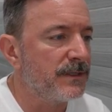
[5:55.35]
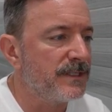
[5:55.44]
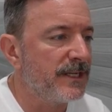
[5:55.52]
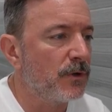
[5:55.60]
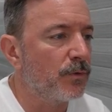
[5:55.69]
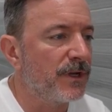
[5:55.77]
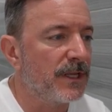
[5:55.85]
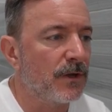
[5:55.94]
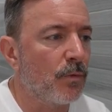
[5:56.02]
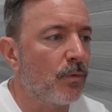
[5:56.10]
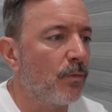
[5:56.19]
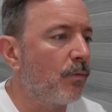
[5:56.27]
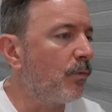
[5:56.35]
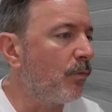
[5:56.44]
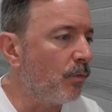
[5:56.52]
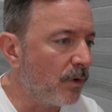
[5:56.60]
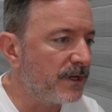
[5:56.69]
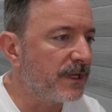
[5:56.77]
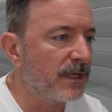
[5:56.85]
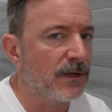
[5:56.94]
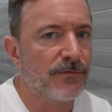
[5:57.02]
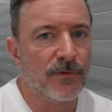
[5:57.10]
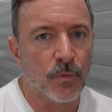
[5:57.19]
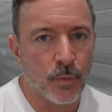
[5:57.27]
deal where you can get 1
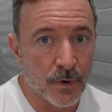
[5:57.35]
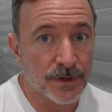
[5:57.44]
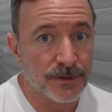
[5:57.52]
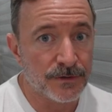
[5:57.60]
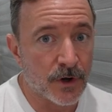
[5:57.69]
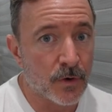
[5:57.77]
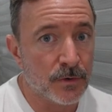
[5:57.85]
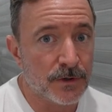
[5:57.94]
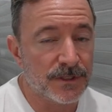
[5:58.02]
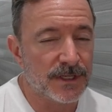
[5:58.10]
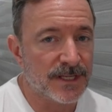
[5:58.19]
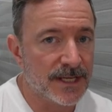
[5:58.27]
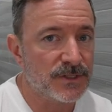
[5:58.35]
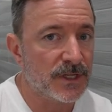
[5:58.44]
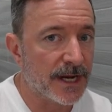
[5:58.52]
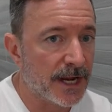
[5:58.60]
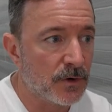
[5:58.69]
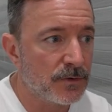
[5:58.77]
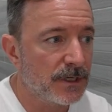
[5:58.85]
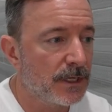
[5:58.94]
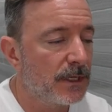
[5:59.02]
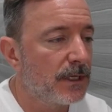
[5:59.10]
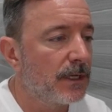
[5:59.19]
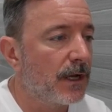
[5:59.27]
gig for $1 to test it out.
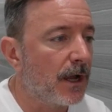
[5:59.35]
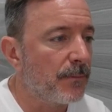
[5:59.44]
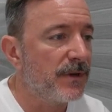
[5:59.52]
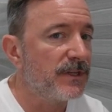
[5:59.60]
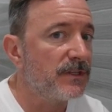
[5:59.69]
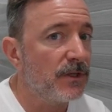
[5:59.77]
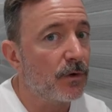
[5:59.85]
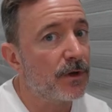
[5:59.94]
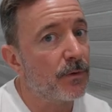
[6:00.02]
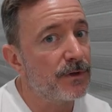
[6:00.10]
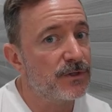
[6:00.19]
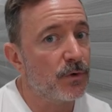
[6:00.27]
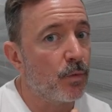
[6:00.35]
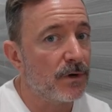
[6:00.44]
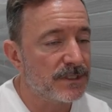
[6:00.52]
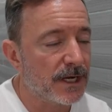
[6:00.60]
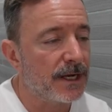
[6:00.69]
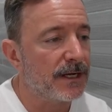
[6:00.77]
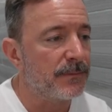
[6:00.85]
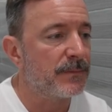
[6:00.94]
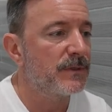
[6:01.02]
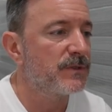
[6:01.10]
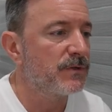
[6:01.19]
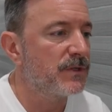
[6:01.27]
But you can only use it one
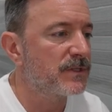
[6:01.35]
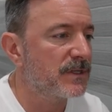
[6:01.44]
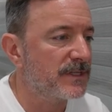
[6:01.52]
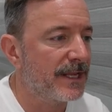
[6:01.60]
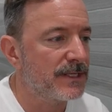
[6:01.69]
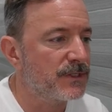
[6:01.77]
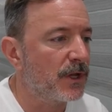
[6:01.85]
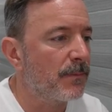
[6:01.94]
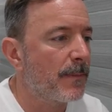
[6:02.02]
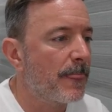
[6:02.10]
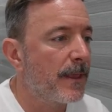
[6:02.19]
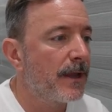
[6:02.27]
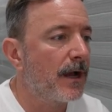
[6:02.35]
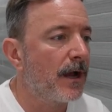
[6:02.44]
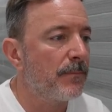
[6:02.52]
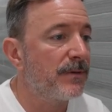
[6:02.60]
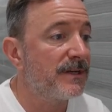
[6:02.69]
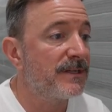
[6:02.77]
time, so just as a heads up. But